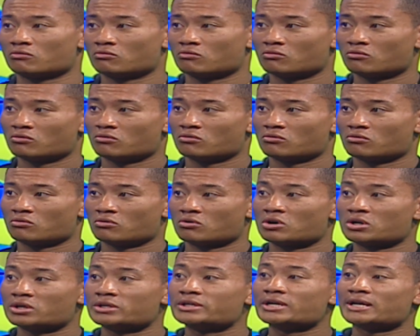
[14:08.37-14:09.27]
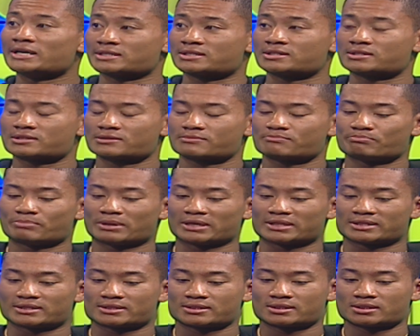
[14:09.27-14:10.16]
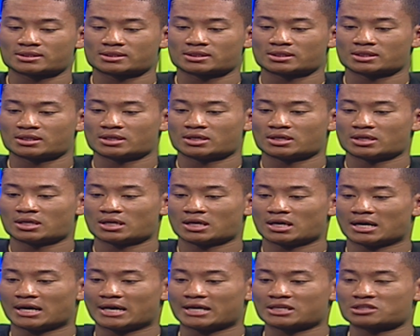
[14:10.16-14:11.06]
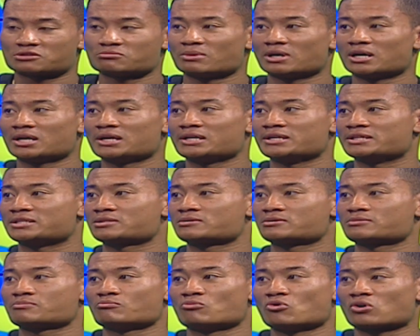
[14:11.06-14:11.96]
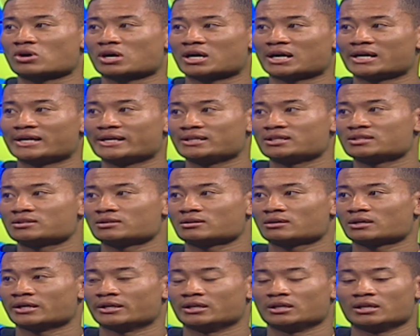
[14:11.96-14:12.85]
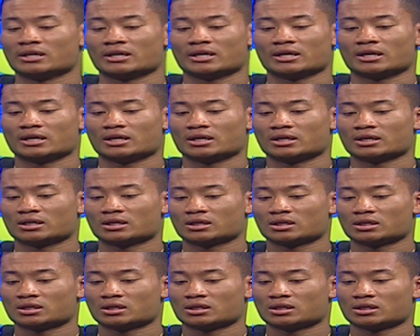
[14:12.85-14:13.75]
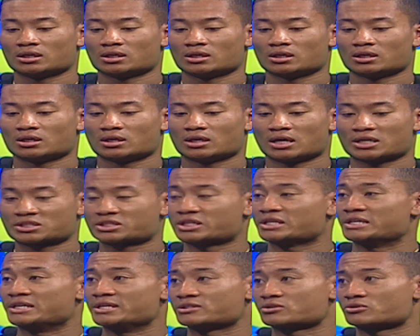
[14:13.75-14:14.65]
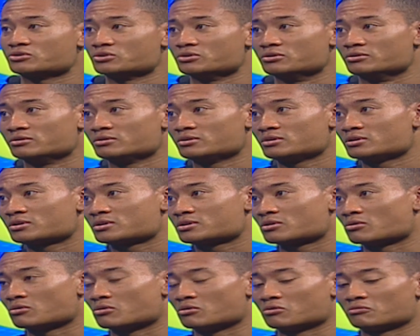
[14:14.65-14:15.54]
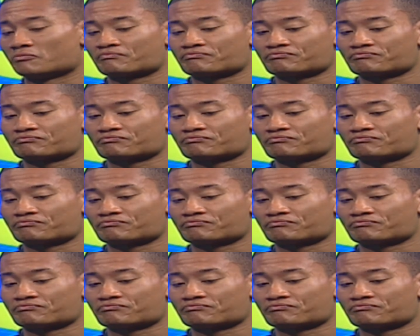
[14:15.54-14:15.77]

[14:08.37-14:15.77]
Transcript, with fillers: You've met Mayweather. Yes, but Azuma is more kind and uh, actually he's good. So